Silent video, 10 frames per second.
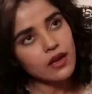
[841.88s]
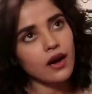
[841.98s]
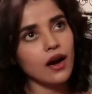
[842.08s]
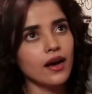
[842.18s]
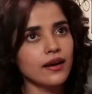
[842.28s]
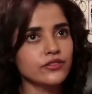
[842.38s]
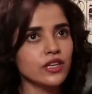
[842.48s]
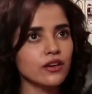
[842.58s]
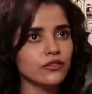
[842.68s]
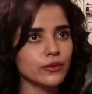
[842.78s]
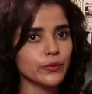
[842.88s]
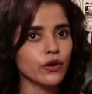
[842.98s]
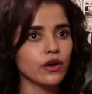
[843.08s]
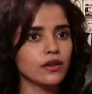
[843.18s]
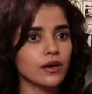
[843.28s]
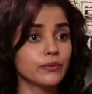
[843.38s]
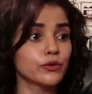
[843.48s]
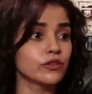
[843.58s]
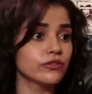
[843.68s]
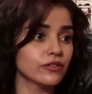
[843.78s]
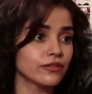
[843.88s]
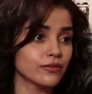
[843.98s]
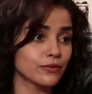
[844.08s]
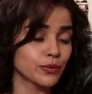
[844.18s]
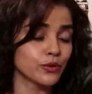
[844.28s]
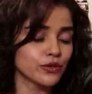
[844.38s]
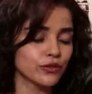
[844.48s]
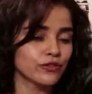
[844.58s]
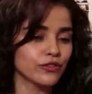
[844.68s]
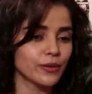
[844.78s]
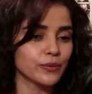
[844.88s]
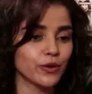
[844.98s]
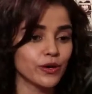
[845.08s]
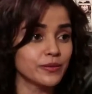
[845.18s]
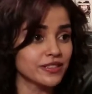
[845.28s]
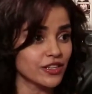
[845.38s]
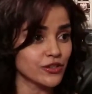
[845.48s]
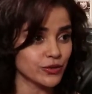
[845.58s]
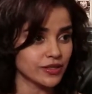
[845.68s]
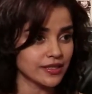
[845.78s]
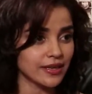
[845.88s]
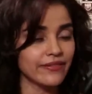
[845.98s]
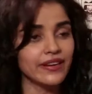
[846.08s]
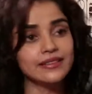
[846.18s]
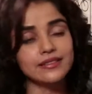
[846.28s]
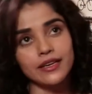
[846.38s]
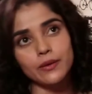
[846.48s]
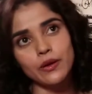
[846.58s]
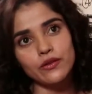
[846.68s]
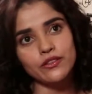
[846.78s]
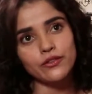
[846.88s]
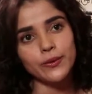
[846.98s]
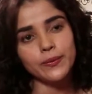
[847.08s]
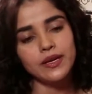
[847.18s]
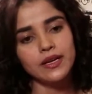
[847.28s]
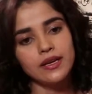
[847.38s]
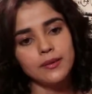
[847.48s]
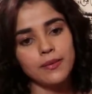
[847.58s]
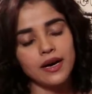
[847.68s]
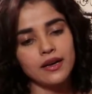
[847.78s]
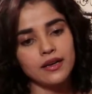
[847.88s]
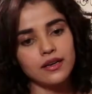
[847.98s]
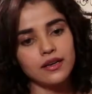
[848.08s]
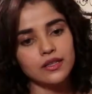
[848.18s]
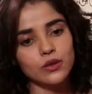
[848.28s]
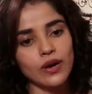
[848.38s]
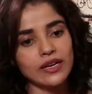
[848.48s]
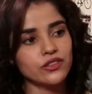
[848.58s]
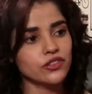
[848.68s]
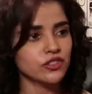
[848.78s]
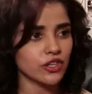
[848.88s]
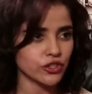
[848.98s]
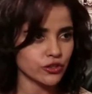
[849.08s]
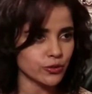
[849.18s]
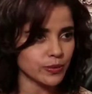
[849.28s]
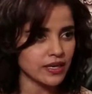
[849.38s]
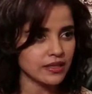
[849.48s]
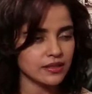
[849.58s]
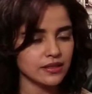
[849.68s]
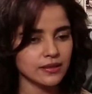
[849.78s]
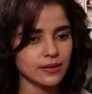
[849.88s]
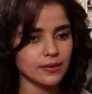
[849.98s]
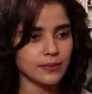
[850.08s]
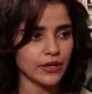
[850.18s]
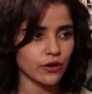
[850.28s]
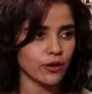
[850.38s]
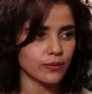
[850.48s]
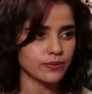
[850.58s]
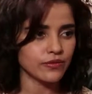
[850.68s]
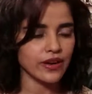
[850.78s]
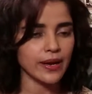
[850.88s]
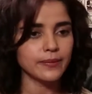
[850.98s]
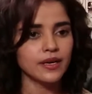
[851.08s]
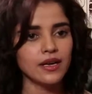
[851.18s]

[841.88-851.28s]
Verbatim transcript: I have done a film called a beautiful, beautiful film called Mirza Juliet. I'm very excited about that film. My uh, co-actor is Darshan Kumar, uh, Mary Kom fame,